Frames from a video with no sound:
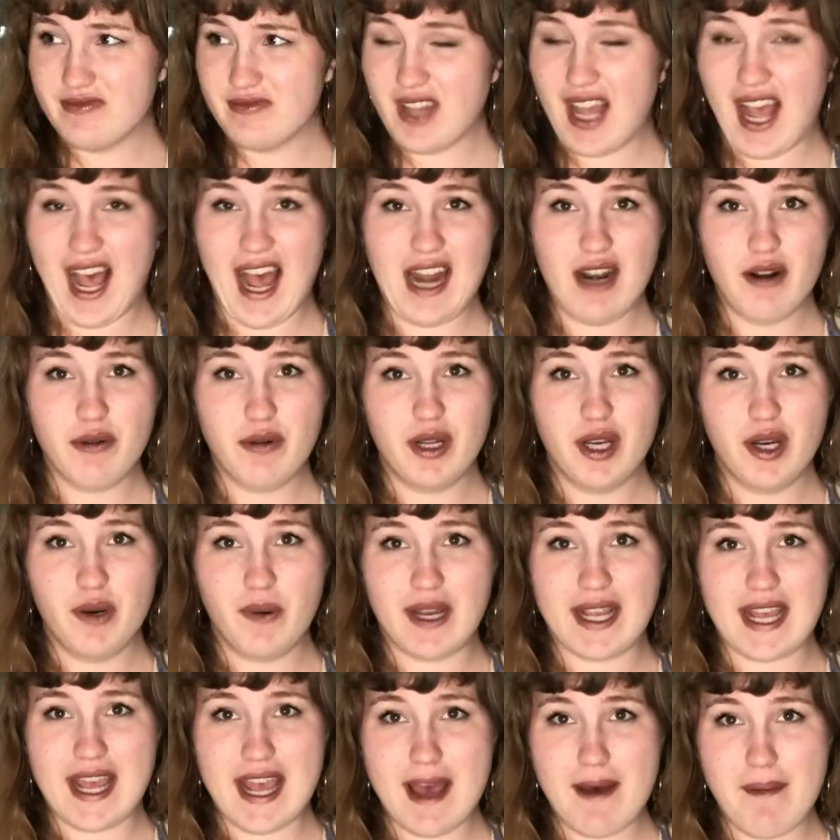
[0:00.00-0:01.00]
I don't know, I
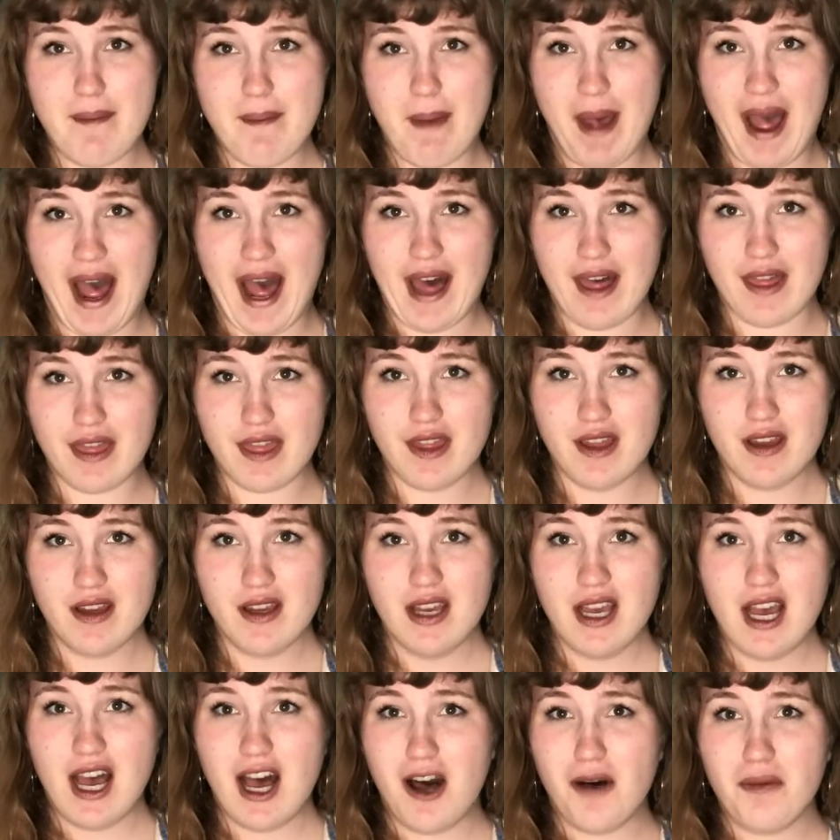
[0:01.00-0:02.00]
can't math.
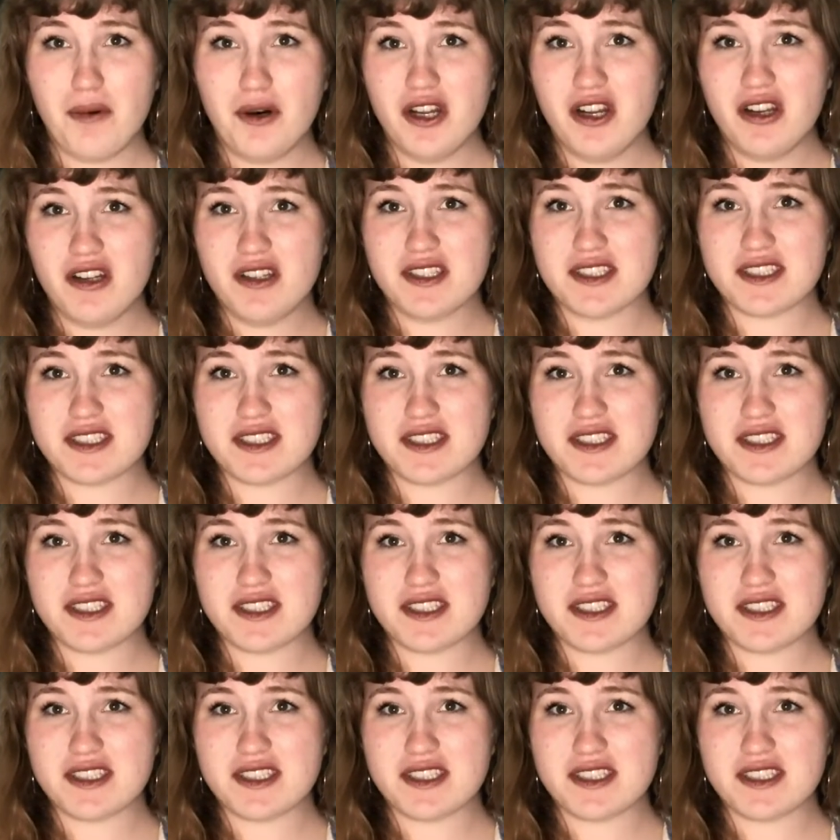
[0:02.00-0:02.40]
I'll put it on